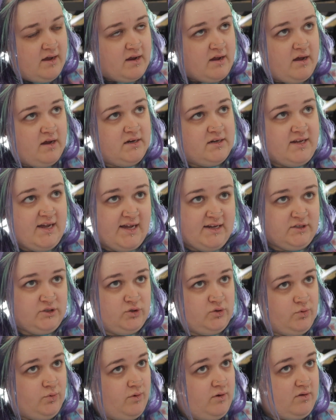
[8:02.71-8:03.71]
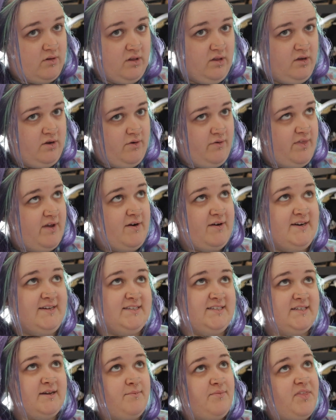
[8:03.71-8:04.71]
contextual clue, there
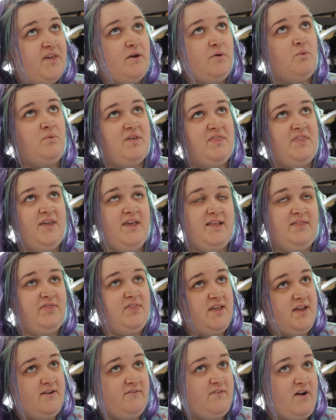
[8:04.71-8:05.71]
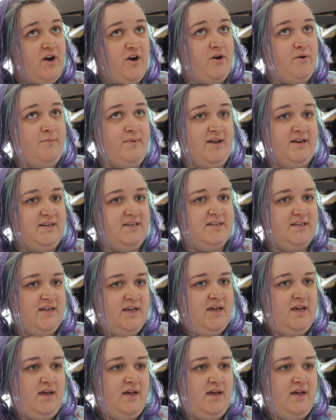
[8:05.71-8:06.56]
is something within the environment